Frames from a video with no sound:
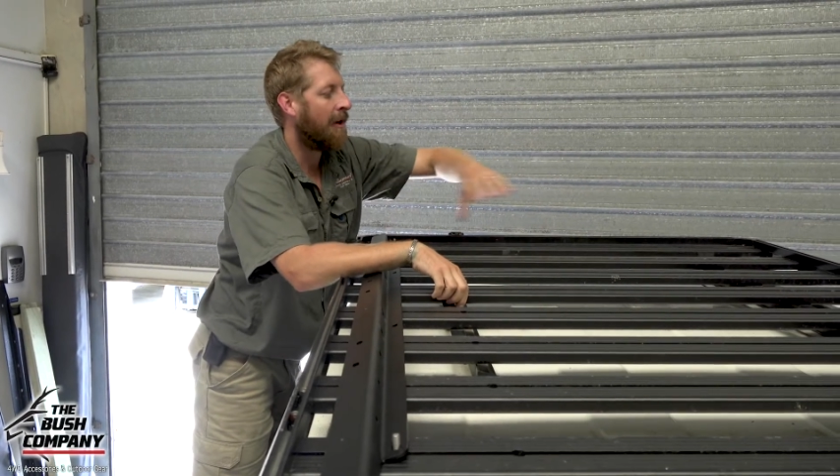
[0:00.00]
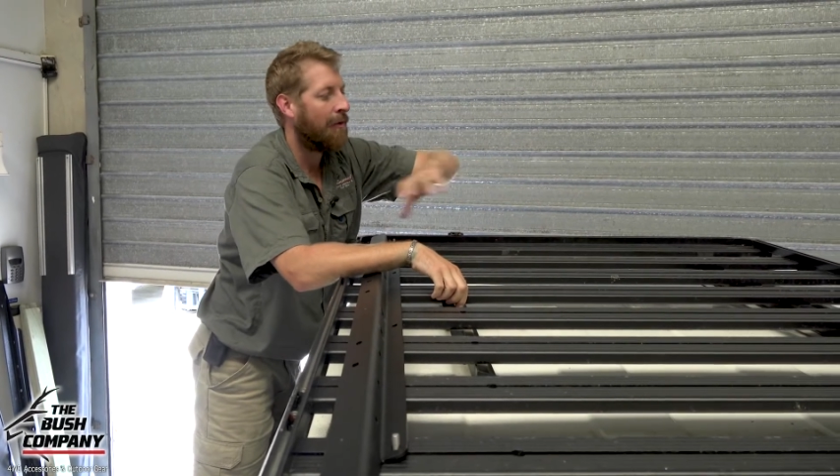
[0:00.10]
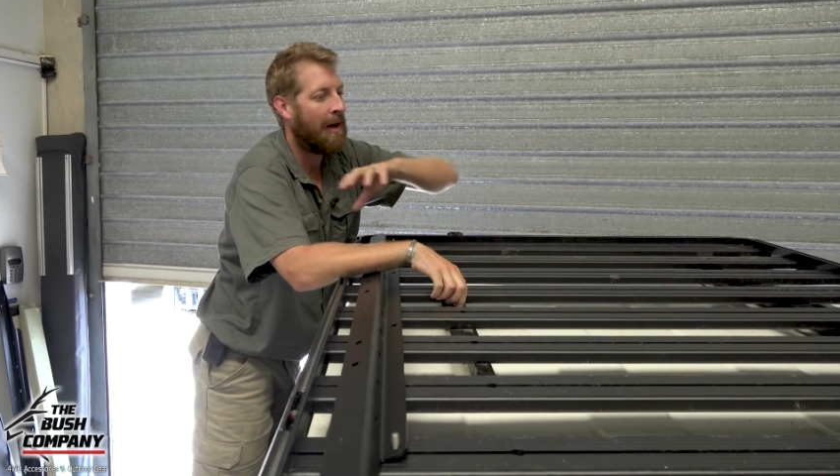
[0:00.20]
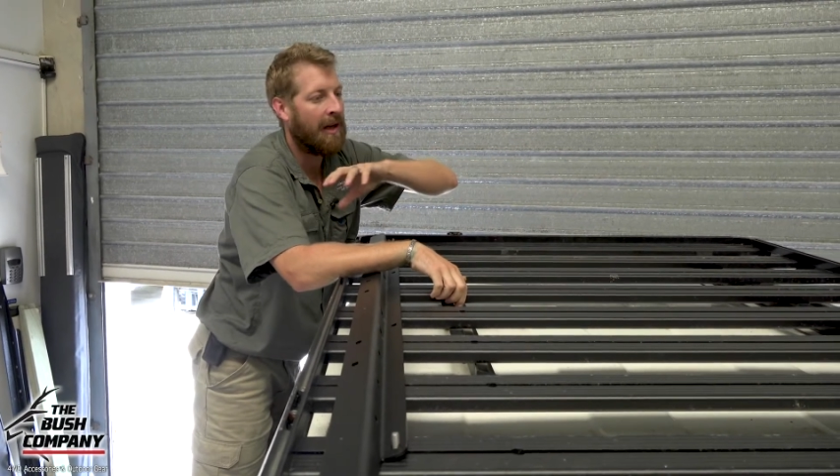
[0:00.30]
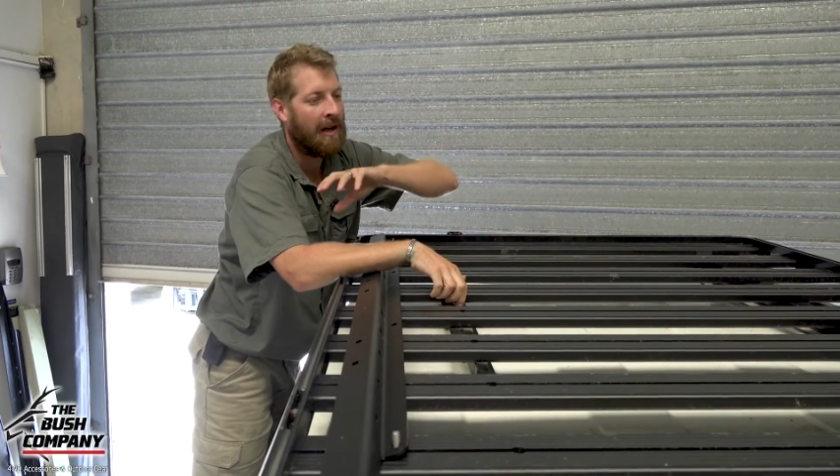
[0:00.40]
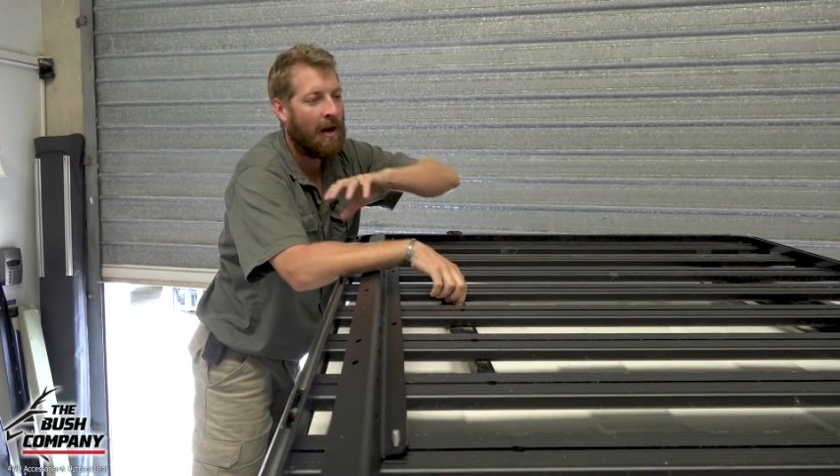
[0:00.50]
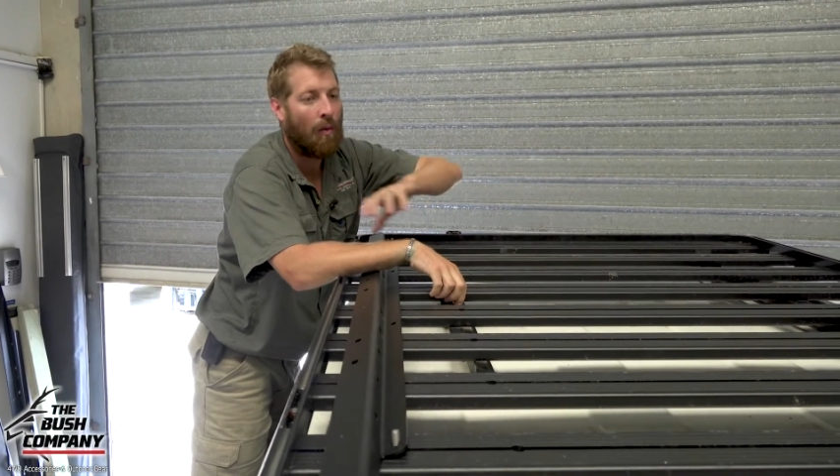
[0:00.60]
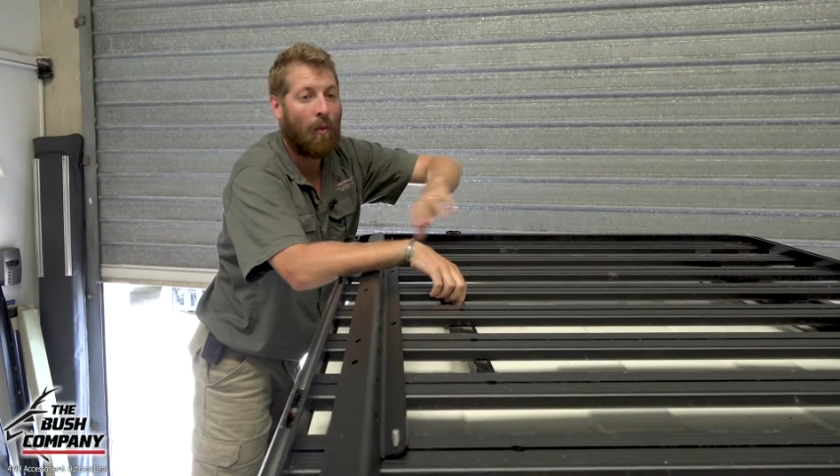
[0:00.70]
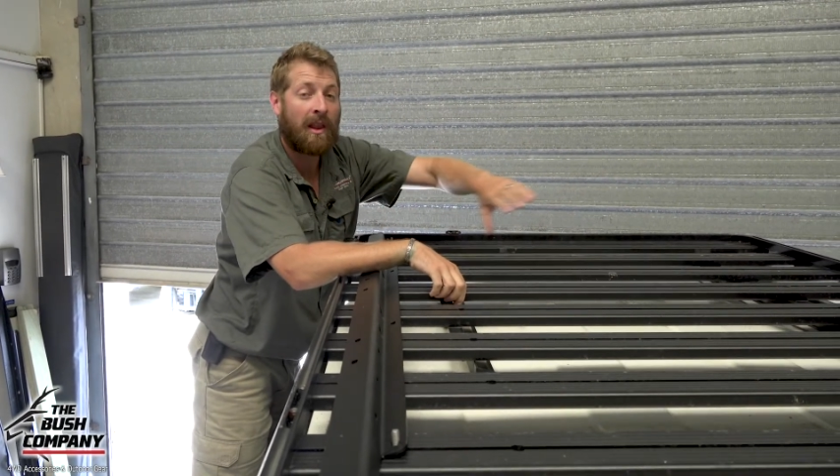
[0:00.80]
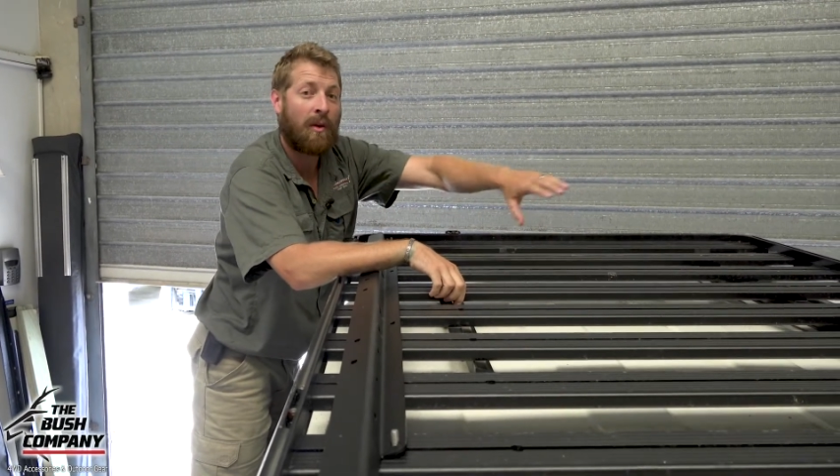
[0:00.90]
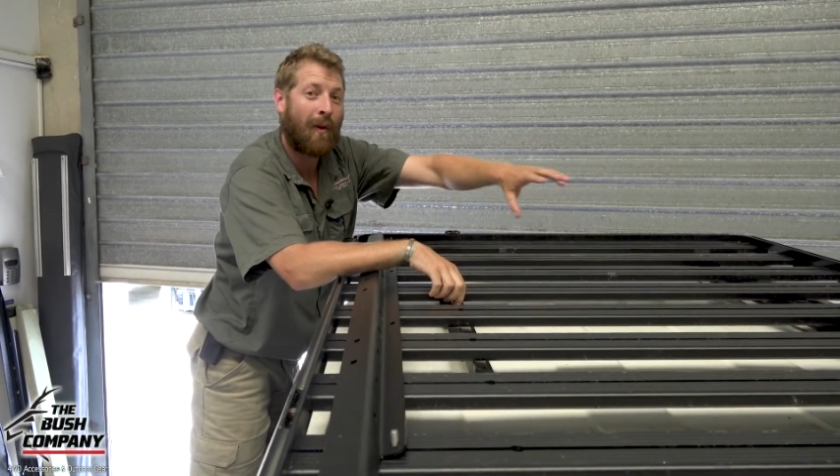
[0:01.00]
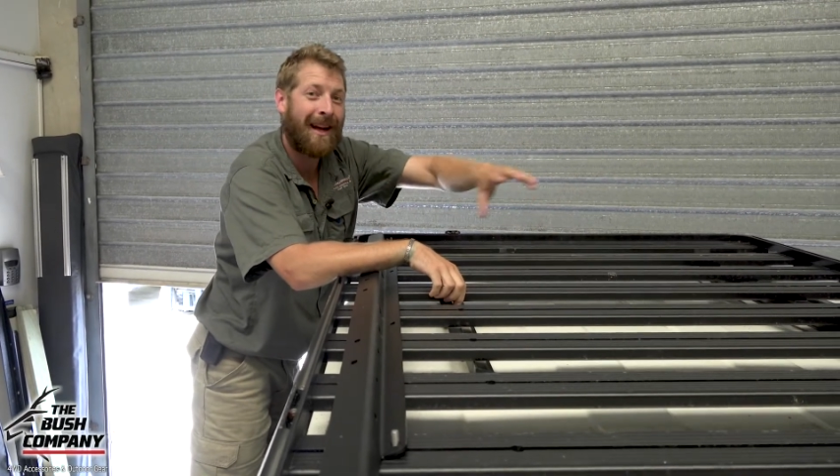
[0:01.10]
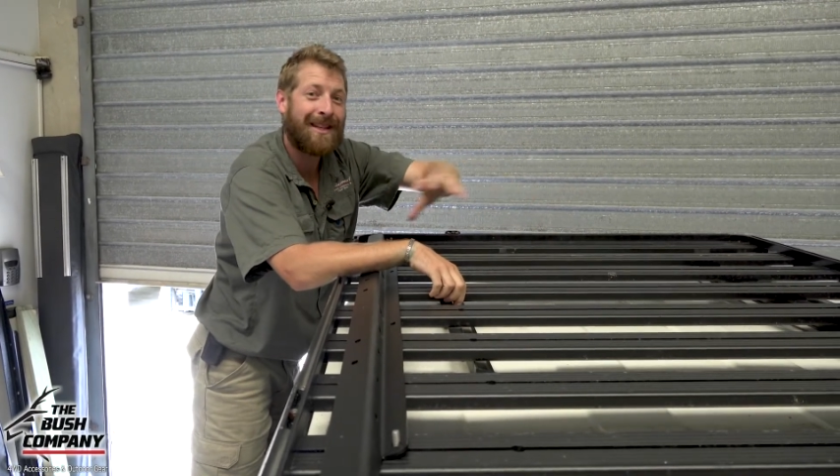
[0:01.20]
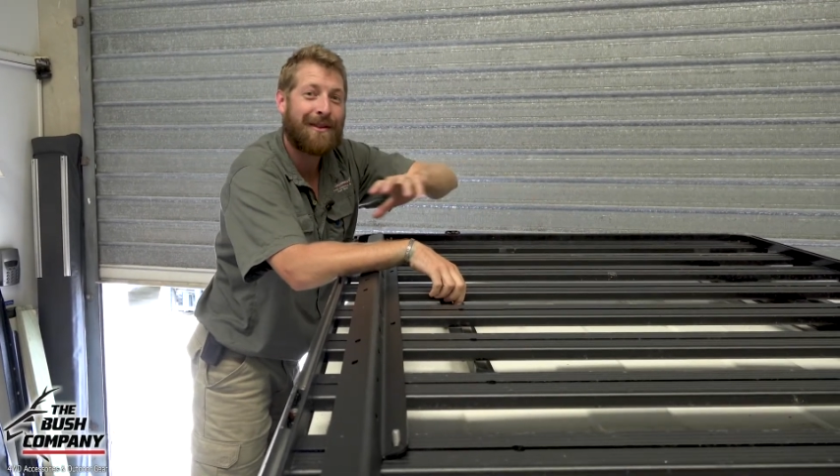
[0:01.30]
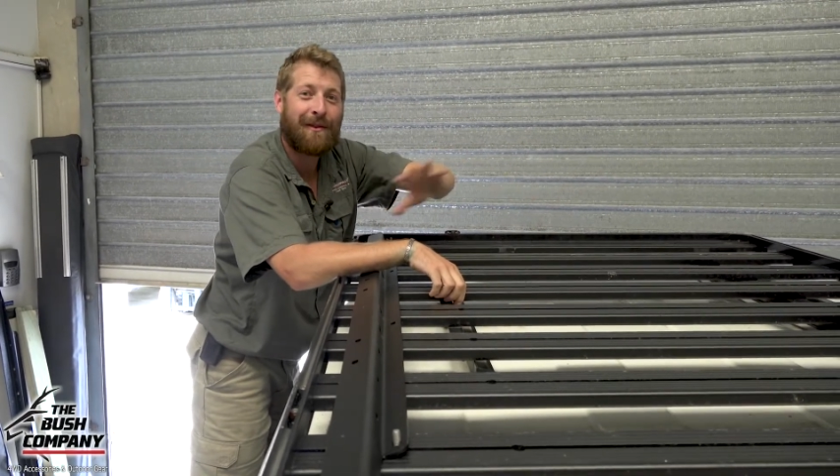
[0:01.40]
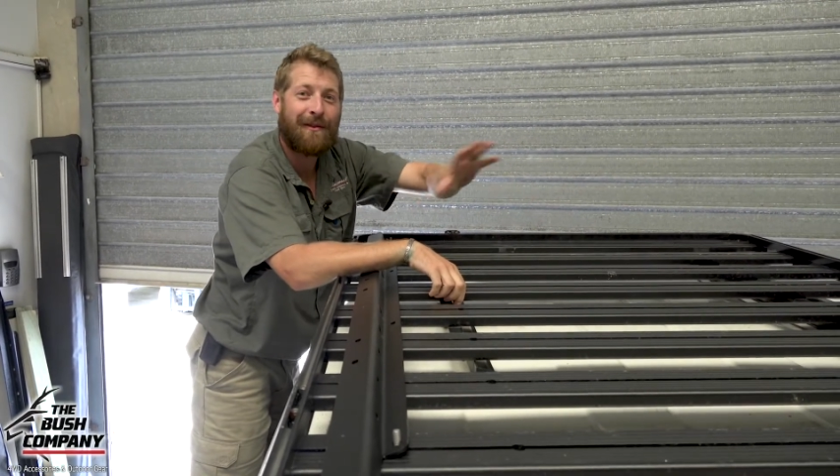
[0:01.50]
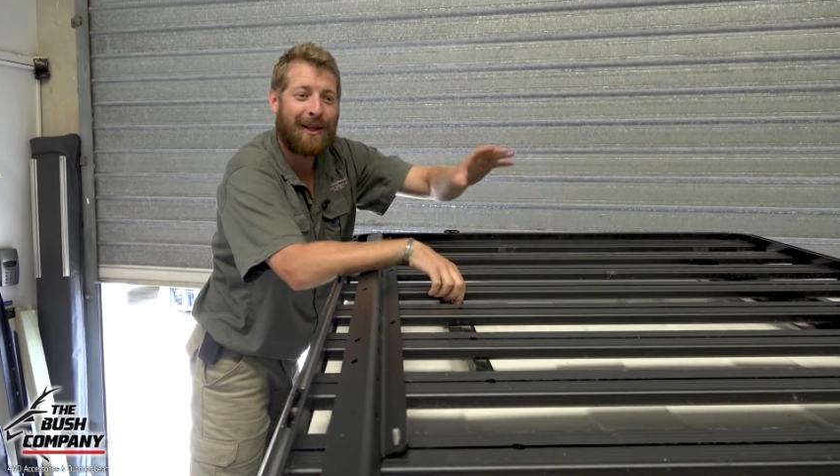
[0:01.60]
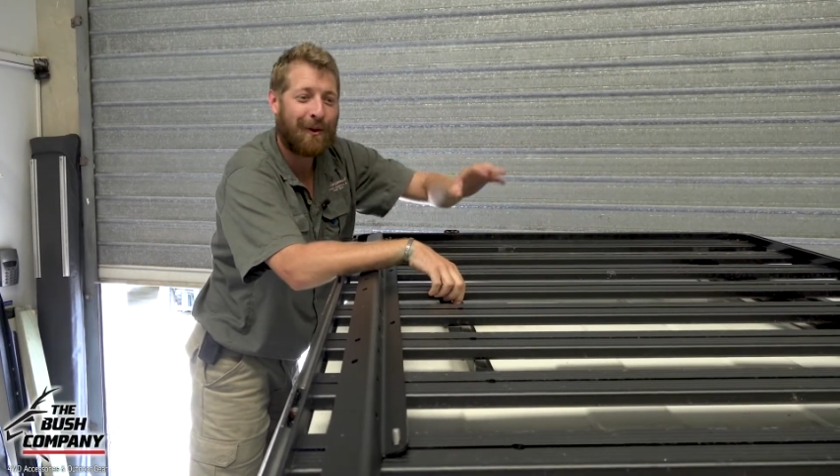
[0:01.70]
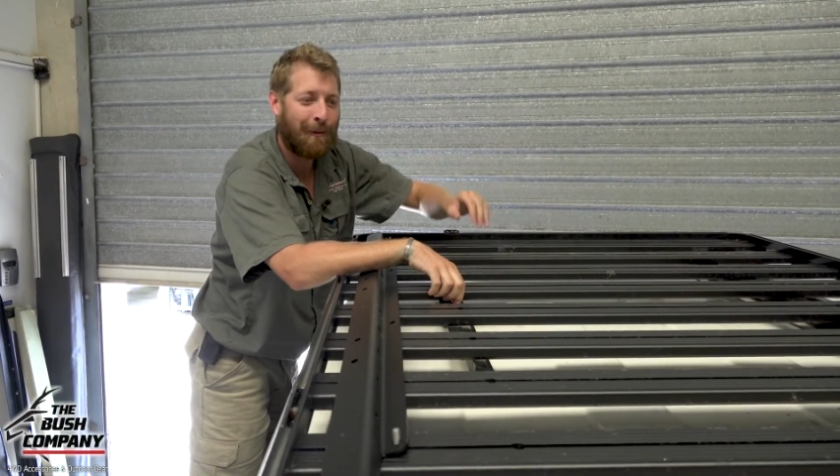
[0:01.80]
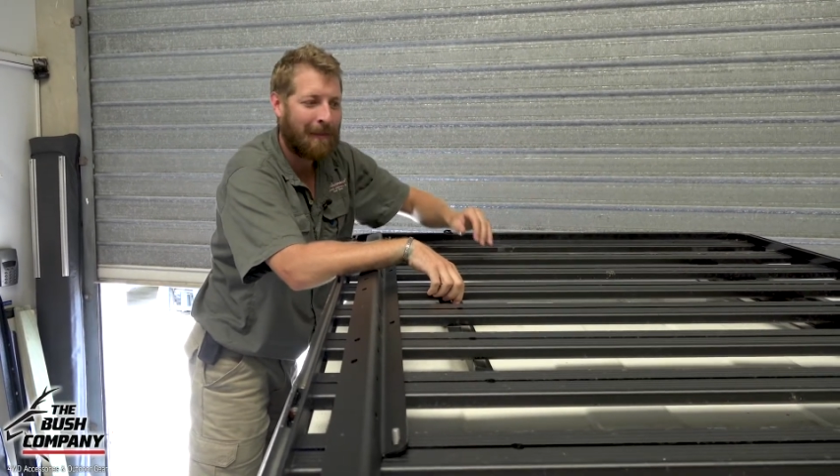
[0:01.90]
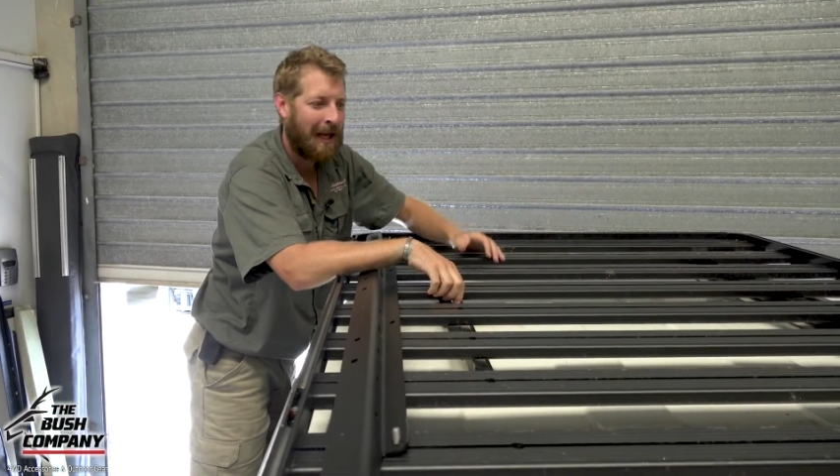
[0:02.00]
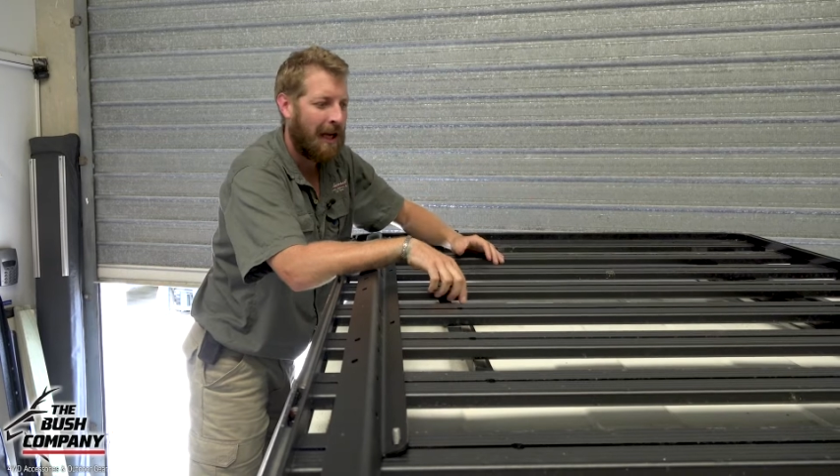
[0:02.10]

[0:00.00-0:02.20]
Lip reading: running widthways of the vehicle.